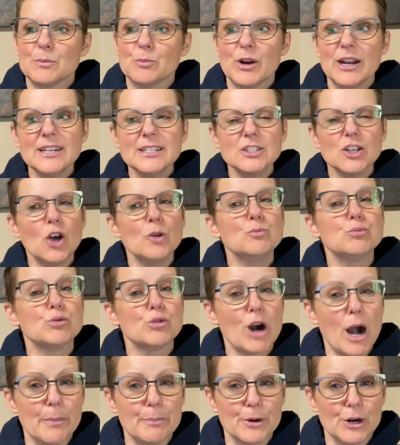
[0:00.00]
brand is called
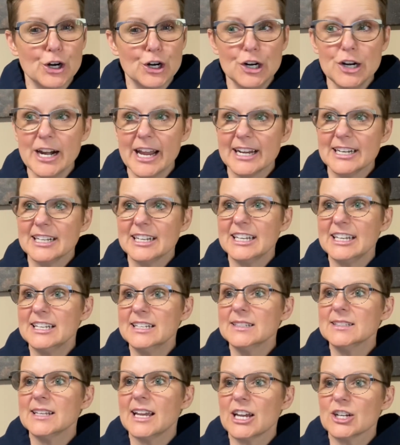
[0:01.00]
Proper, and it
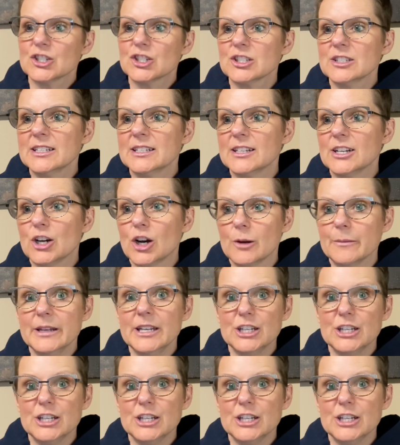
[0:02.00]
is actually an Army